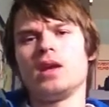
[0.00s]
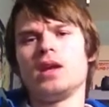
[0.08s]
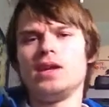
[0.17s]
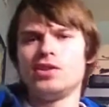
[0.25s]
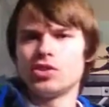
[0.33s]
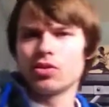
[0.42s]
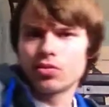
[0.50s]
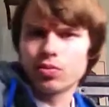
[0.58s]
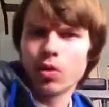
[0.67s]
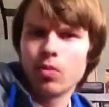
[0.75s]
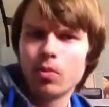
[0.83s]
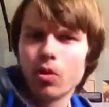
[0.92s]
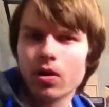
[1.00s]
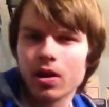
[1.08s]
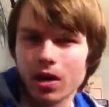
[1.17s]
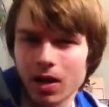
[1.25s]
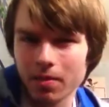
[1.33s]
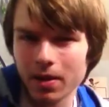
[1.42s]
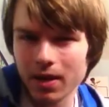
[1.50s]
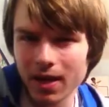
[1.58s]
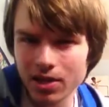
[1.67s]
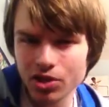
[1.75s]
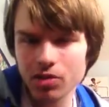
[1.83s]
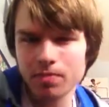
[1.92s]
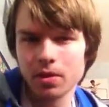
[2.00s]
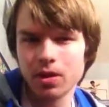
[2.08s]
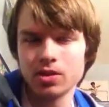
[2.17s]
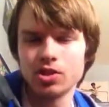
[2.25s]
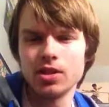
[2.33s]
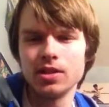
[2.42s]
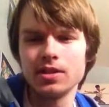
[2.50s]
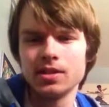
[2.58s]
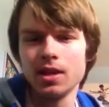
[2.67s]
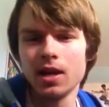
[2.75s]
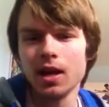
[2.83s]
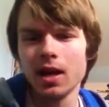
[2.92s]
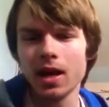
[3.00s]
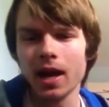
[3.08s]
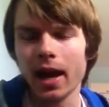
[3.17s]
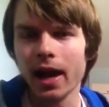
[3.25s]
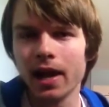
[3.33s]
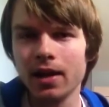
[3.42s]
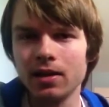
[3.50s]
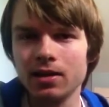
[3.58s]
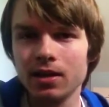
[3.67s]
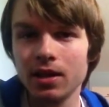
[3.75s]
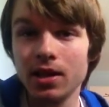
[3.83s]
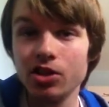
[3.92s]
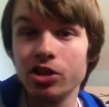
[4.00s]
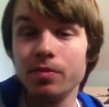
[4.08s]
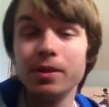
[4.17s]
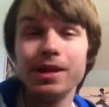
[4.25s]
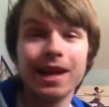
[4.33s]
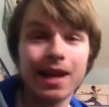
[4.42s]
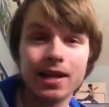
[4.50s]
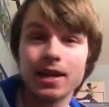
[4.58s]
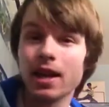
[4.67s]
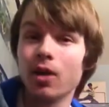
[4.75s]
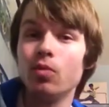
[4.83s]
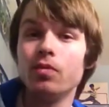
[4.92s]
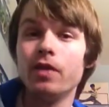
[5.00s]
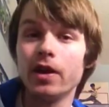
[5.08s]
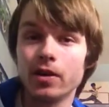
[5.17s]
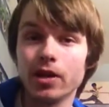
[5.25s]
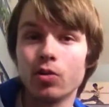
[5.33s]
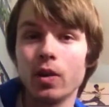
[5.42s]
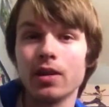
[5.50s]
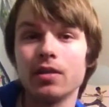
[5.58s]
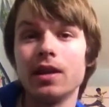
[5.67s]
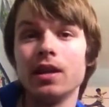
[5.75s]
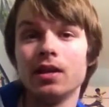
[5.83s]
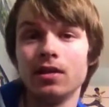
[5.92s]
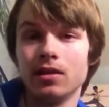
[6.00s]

He should throw more combination punches, and he should be in and out very quickly,